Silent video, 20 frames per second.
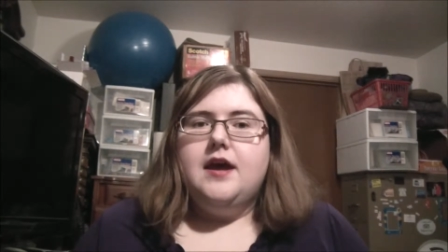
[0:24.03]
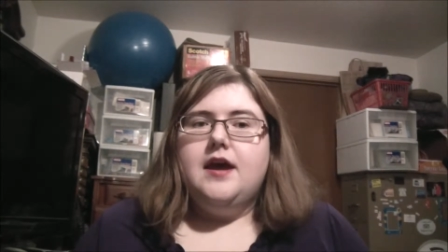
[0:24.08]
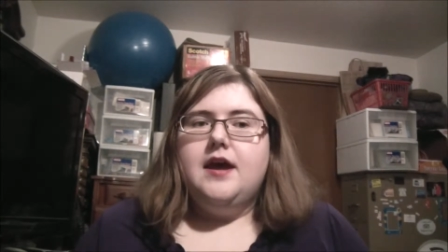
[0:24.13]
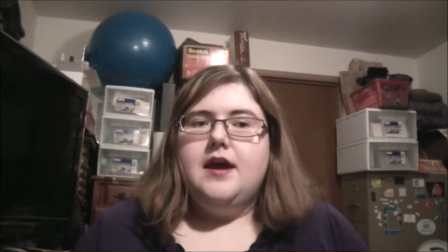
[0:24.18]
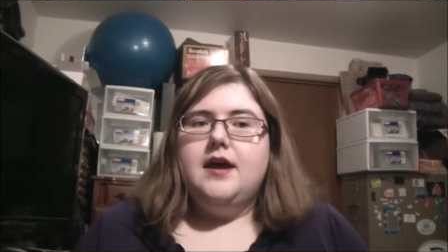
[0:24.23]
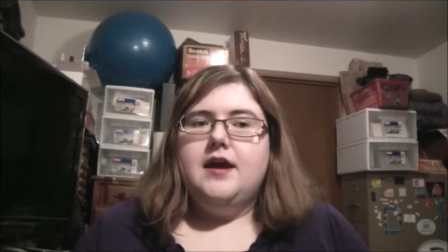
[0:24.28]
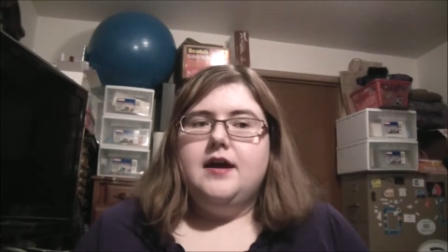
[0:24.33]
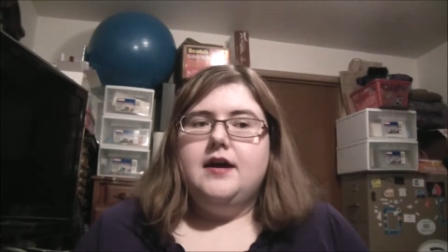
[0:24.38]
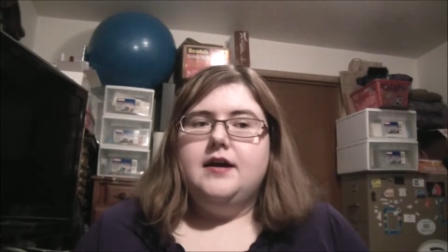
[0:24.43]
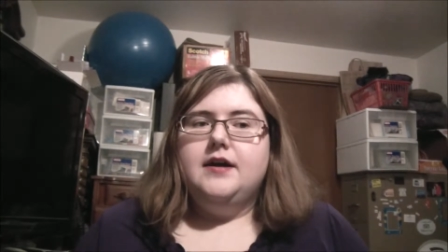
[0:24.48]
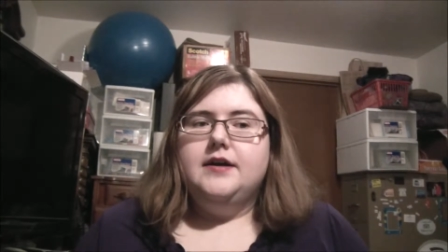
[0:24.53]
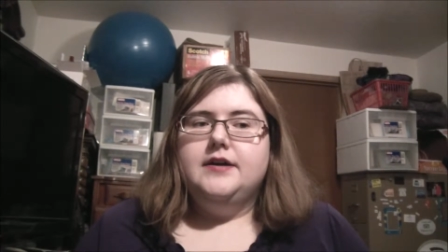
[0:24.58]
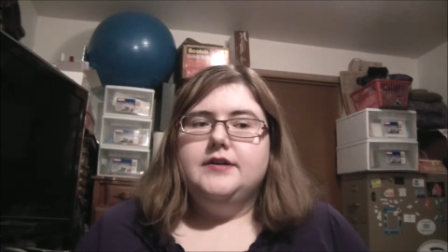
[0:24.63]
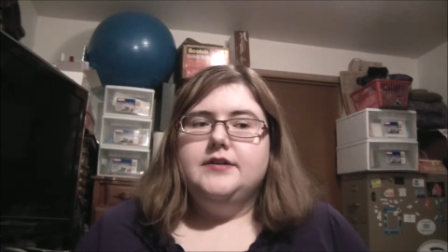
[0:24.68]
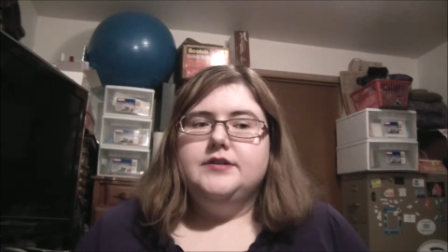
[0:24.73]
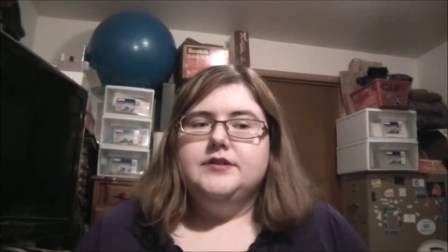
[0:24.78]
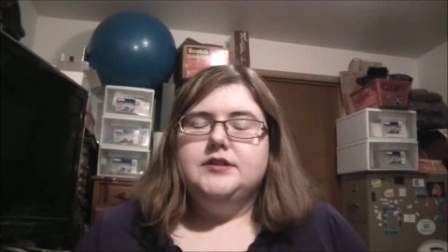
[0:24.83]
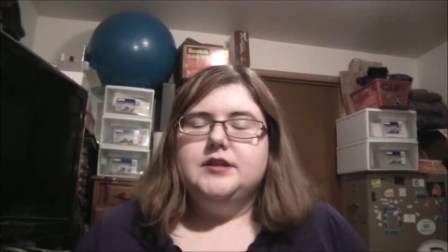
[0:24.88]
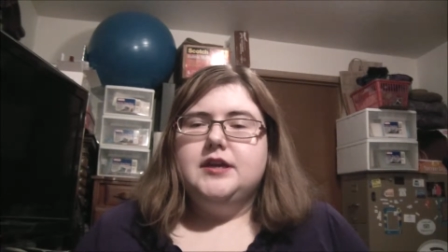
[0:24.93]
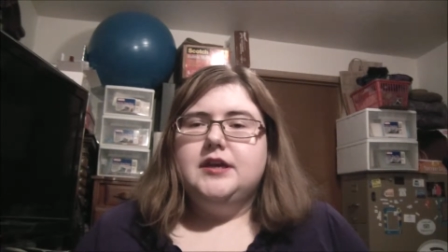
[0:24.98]

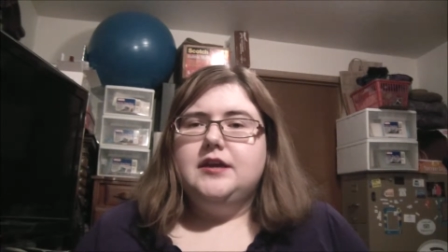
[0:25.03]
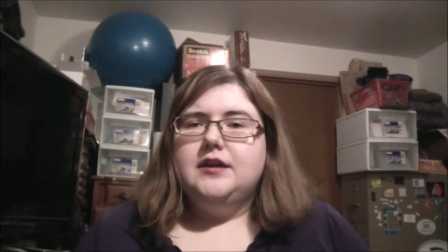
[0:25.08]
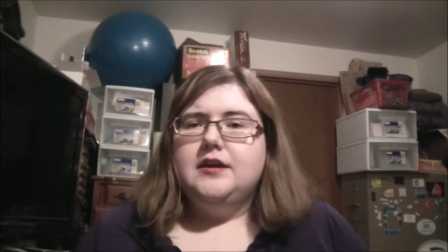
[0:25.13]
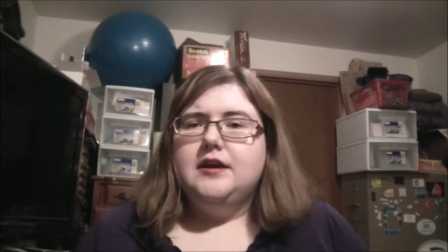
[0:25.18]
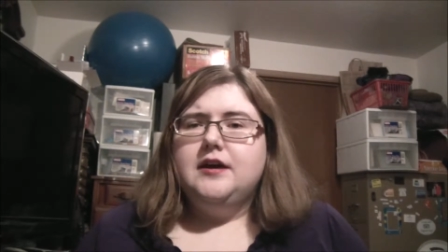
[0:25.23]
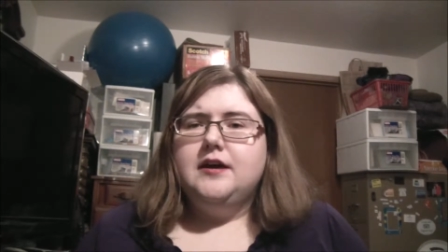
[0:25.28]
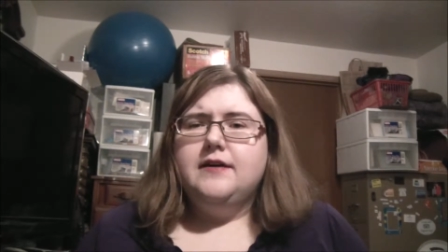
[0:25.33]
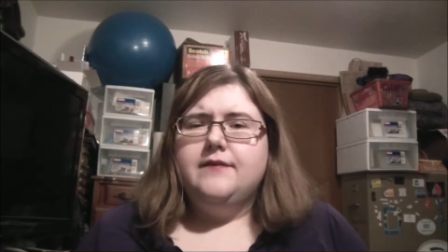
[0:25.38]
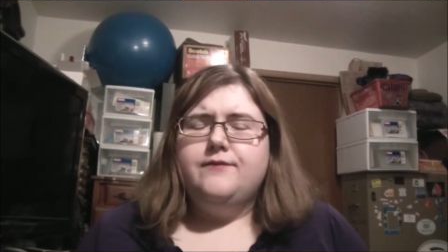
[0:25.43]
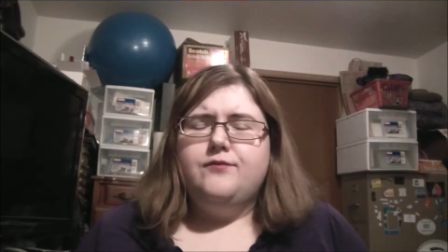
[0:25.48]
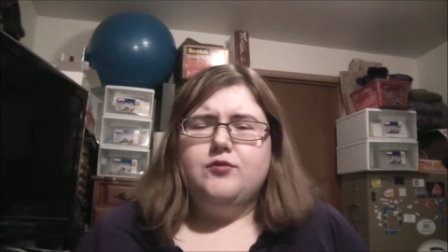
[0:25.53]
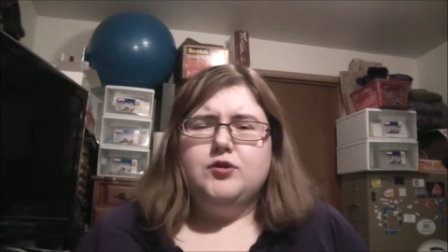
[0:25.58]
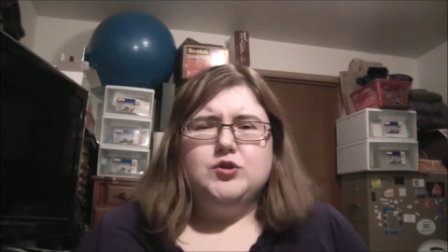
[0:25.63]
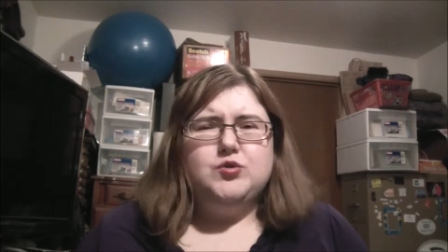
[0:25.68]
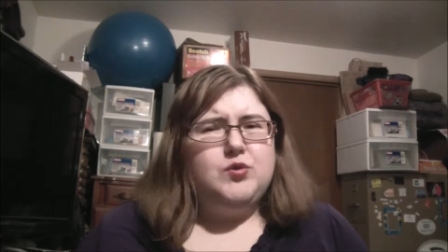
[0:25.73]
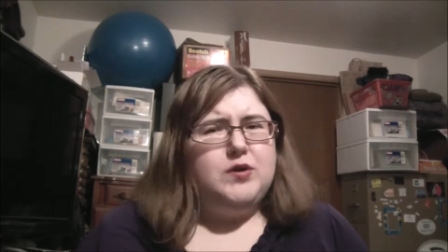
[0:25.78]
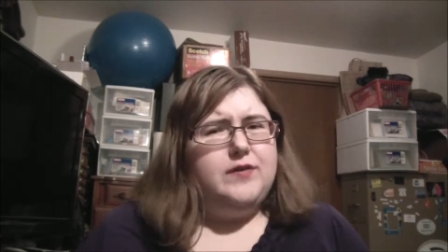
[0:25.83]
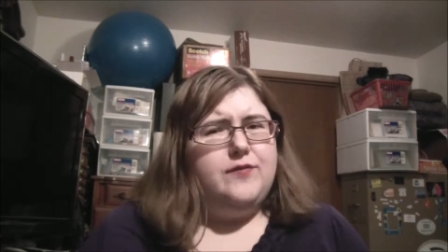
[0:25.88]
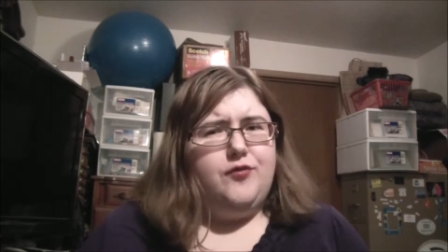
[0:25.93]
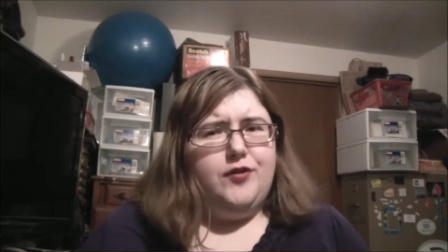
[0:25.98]
and uh,
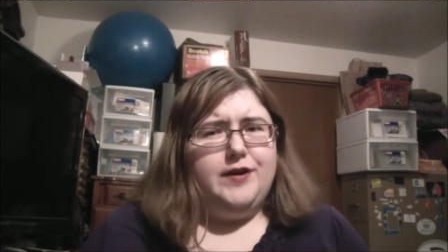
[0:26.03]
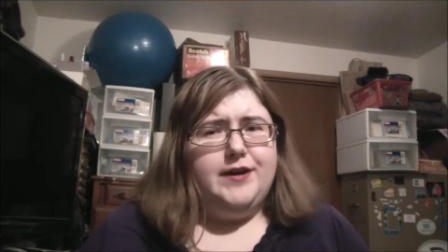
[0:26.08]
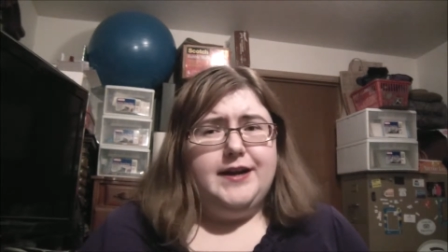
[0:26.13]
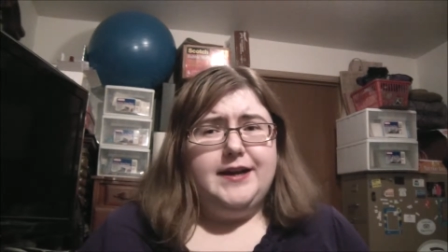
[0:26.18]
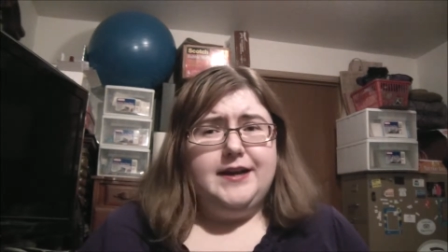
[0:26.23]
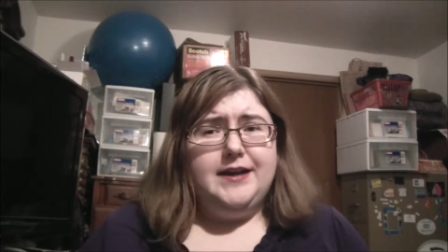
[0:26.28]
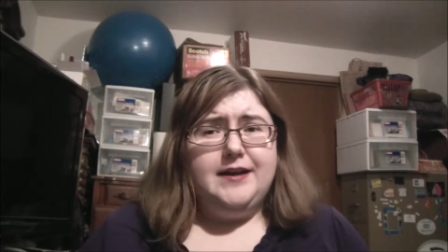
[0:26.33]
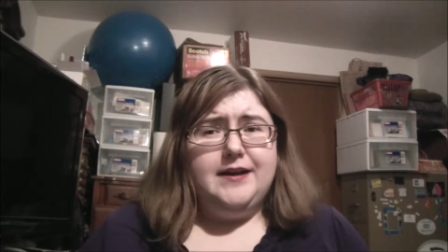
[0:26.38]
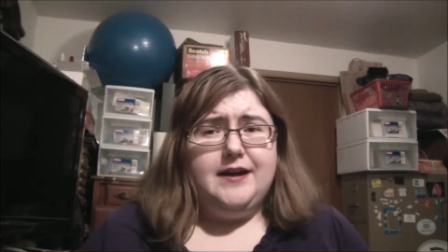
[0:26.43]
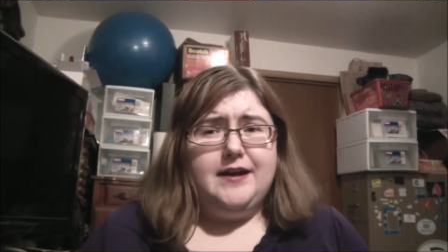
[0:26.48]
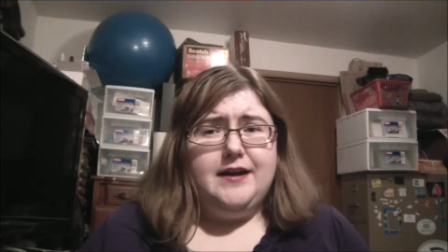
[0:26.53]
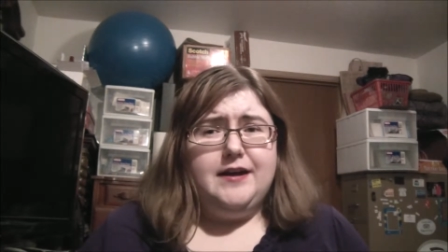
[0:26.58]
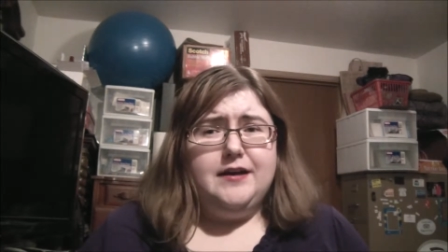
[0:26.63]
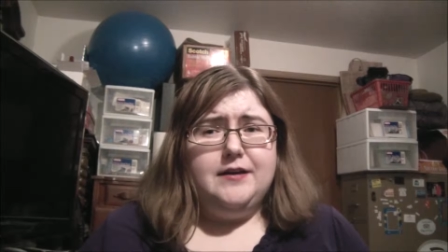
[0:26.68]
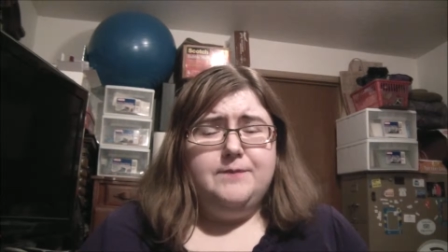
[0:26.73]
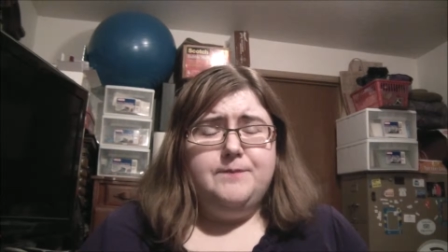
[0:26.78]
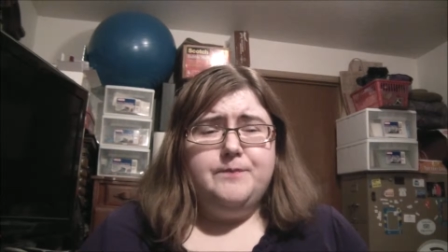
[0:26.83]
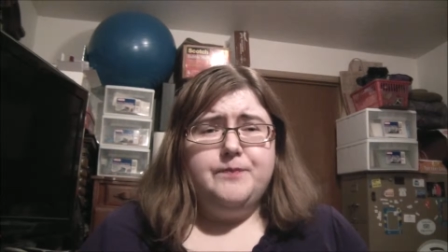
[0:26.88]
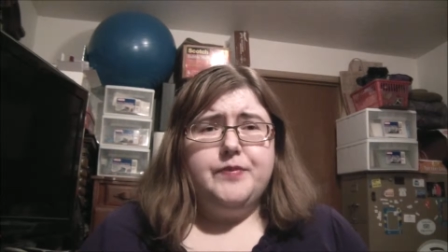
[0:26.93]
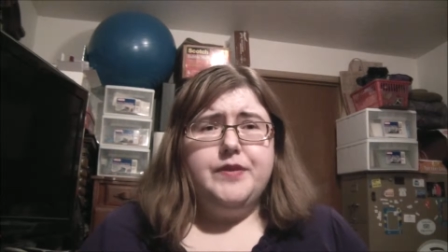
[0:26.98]
for
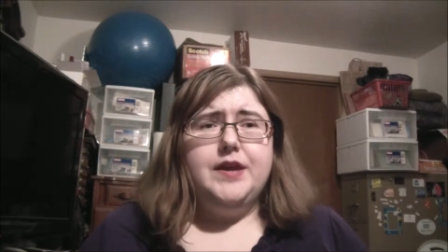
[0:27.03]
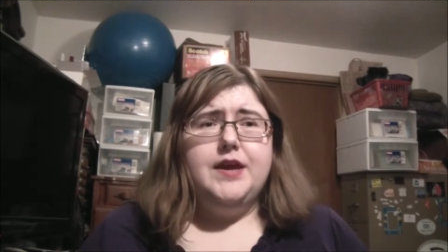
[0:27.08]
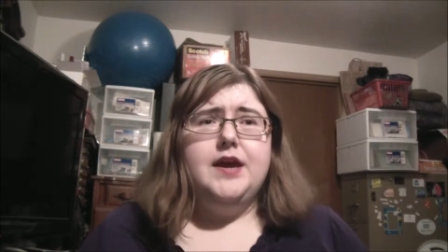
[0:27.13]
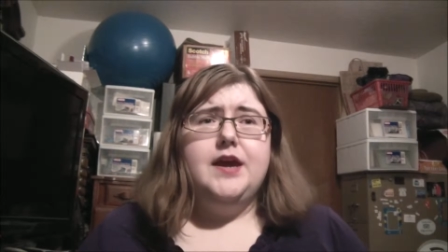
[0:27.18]
$24.99